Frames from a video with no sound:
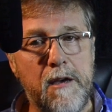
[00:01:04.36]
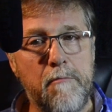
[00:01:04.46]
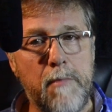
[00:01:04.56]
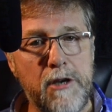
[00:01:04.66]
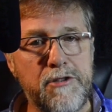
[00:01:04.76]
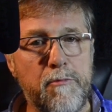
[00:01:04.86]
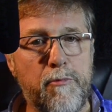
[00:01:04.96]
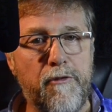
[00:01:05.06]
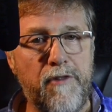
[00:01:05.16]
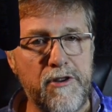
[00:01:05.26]
most
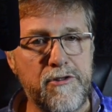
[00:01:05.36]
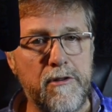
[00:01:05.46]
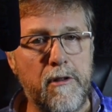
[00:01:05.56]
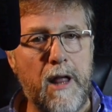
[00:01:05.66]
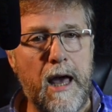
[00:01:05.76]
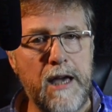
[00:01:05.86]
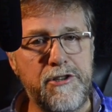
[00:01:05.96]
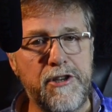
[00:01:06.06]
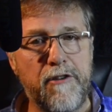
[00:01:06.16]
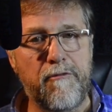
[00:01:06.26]
professional
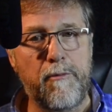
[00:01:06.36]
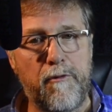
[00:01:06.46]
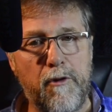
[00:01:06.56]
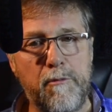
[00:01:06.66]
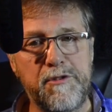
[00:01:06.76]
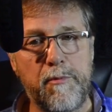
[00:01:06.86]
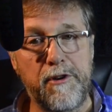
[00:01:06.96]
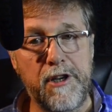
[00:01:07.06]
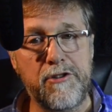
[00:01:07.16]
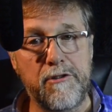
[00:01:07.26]
HF performance
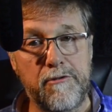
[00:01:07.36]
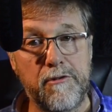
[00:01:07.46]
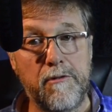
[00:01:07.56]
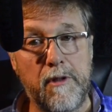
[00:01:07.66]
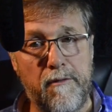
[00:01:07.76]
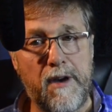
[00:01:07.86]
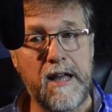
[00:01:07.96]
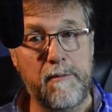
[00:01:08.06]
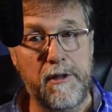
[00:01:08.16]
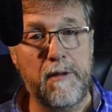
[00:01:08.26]
prediction tool
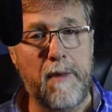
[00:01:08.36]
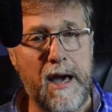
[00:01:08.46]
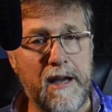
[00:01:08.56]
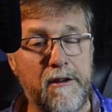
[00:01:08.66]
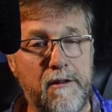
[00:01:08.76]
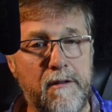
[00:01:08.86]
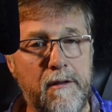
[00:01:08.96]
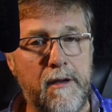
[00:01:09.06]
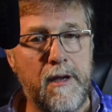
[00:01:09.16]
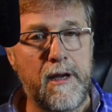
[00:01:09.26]
available on the market.
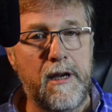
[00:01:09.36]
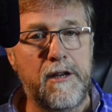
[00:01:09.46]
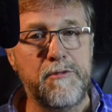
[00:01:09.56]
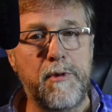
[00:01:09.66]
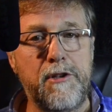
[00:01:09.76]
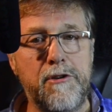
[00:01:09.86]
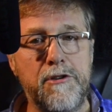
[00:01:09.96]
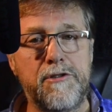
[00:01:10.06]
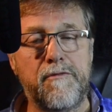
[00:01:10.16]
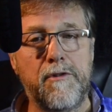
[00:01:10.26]
It has been
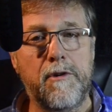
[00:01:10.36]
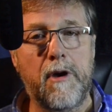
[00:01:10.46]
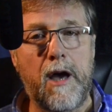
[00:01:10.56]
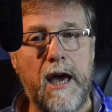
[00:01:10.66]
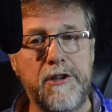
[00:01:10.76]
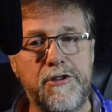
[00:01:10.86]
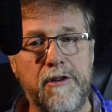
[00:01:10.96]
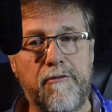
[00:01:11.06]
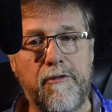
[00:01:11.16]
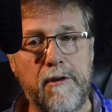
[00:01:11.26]
used for
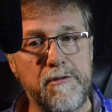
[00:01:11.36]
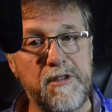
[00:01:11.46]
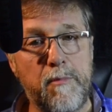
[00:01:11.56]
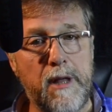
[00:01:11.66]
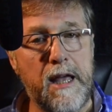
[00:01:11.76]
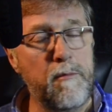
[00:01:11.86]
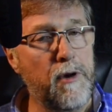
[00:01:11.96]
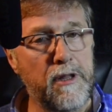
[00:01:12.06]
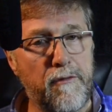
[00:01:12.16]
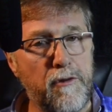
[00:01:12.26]
HF frequency planning
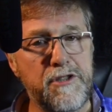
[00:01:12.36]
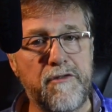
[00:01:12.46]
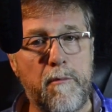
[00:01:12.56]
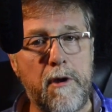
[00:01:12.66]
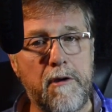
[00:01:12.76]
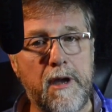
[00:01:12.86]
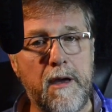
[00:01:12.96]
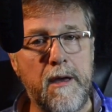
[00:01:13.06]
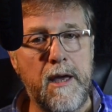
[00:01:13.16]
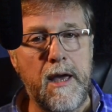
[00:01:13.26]
by the Voice of
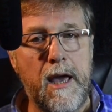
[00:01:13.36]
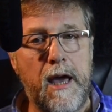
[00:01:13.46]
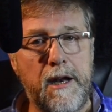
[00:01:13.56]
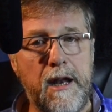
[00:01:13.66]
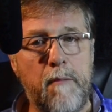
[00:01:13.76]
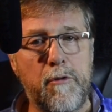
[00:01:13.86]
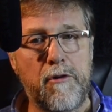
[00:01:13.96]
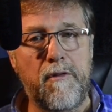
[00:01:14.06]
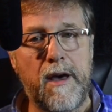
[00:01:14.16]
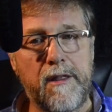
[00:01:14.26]
America and a number
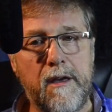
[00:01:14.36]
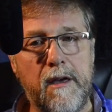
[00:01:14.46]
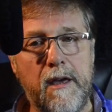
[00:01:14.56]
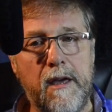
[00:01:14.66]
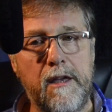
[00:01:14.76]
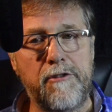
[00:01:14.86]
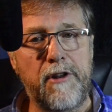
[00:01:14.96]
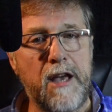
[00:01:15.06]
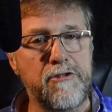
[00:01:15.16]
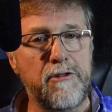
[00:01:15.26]
of other
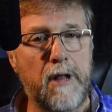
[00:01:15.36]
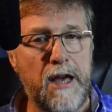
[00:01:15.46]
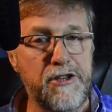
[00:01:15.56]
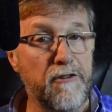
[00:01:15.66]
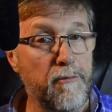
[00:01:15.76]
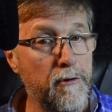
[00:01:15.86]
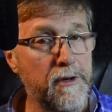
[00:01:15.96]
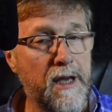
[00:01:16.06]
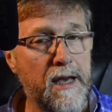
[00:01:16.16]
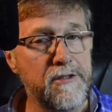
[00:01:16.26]
international HF
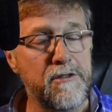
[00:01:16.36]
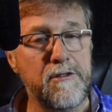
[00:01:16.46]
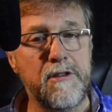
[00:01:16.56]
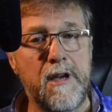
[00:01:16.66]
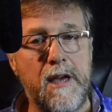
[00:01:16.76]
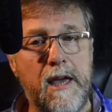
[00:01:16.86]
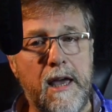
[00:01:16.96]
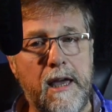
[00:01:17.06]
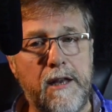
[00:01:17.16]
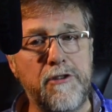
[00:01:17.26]
broadcasters
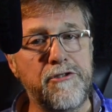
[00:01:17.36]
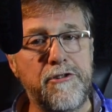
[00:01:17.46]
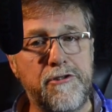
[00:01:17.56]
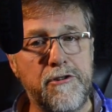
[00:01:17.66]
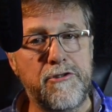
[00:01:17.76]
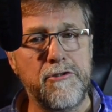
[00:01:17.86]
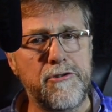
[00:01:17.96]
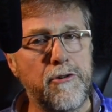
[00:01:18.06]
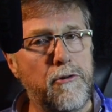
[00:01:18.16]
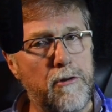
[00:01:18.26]
and
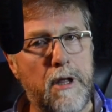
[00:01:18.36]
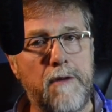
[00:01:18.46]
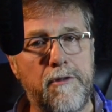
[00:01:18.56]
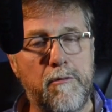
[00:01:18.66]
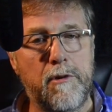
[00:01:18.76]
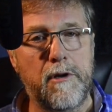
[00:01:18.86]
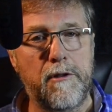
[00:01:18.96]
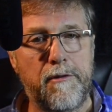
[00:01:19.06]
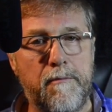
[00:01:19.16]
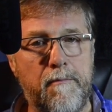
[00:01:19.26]
institutions all over the
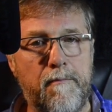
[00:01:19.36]
world.